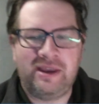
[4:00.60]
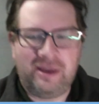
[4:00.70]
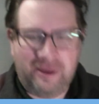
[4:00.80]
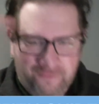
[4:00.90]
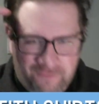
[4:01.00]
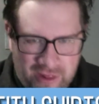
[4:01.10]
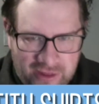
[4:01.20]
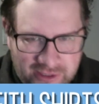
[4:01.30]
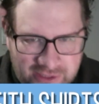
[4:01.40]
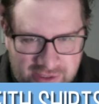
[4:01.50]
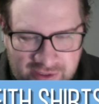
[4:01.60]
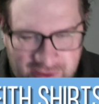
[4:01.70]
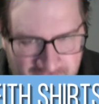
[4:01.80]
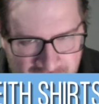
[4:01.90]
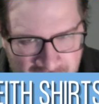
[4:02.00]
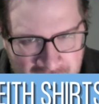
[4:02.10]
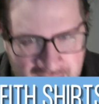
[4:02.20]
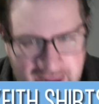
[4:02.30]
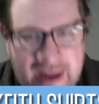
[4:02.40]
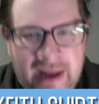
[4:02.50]
Fellas,
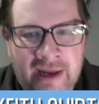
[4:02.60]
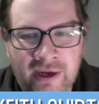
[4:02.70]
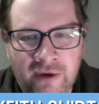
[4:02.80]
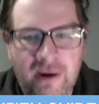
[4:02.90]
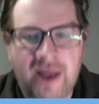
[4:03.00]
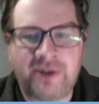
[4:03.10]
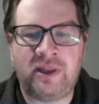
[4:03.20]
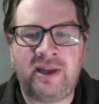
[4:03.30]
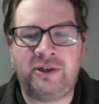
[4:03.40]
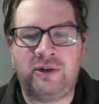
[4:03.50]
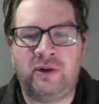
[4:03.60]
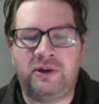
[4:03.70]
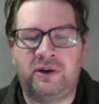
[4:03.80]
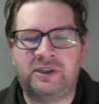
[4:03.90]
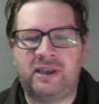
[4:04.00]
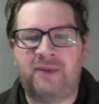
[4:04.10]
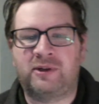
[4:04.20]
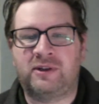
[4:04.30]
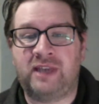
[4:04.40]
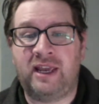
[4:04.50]
I congratulate you on your
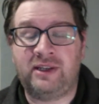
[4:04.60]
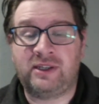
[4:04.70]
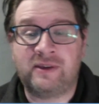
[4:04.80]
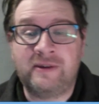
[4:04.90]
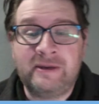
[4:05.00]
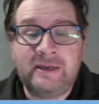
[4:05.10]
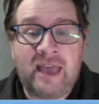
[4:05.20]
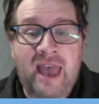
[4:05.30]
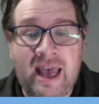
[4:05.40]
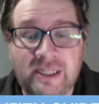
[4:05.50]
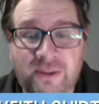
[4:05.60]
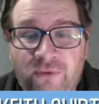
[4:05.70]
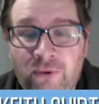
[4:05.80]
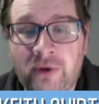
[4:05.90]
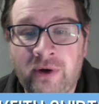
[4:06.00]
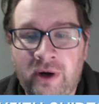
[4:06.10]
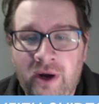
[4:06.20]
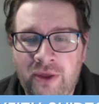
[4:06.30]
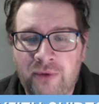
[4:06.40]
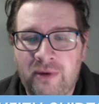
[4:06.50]
exceptional taste. As
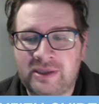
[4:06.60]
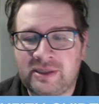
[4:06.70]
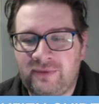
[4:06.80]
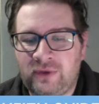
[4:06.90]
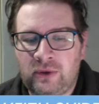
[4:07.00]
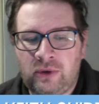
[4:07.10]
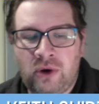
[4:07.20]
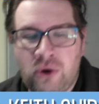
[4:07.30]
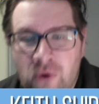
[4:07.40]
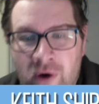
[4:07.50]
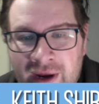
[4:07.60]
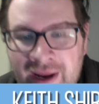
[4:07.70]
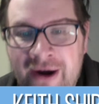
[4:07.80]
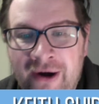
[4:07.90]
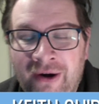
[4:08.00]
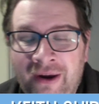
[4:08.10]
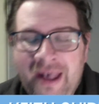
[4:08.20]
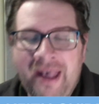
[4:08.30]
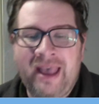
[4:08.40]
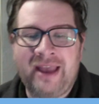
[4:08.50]
for the rest of you who are here
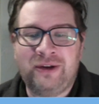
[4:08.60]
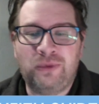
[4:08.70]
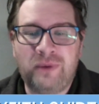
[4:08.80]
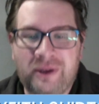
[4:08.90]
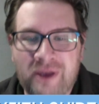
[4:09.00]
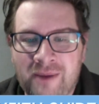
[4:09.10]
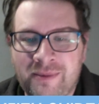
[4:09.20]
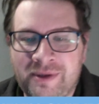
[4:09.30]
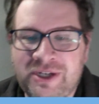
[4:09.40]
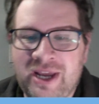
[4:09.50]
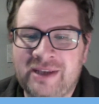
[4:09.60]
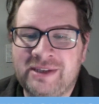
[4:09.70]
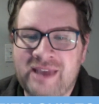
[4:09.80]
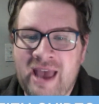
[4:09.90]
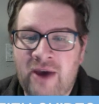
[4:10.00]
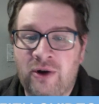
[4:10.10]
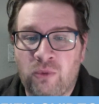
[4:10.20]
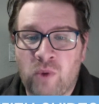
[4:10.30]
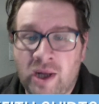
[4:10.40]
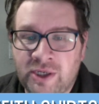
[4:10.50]
and who will come and check us out or
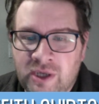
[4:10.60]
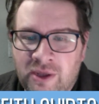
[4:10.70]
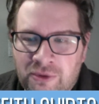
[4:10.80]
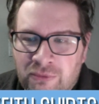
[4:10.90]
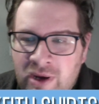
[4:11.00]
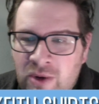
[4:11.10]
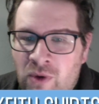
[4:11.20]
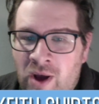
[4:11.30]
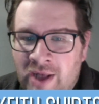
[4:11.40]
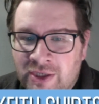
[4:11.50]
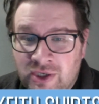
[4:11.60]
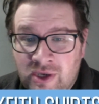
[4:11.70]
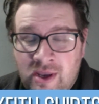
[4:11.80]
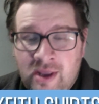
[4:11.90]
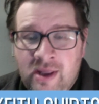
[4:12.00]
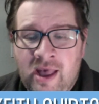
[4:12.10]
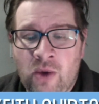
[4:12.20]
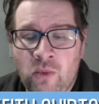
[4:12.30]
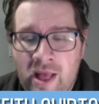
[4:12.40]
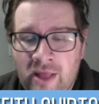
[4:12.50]
watch it on the rewatch,
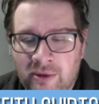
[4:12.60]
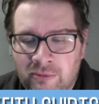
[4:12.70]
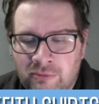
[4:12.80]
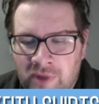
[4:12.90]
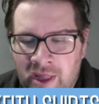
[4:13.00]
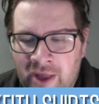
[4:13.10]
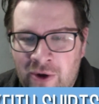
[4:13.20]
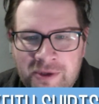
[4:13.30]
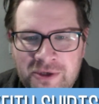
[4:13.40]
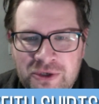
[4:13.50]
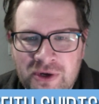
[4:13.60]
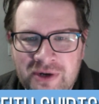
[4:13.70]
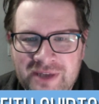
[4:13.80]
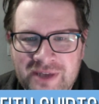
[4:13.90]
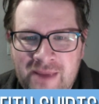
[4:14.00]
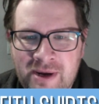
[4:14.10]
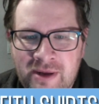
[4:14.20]
welcome. I hope you enjoy your time here.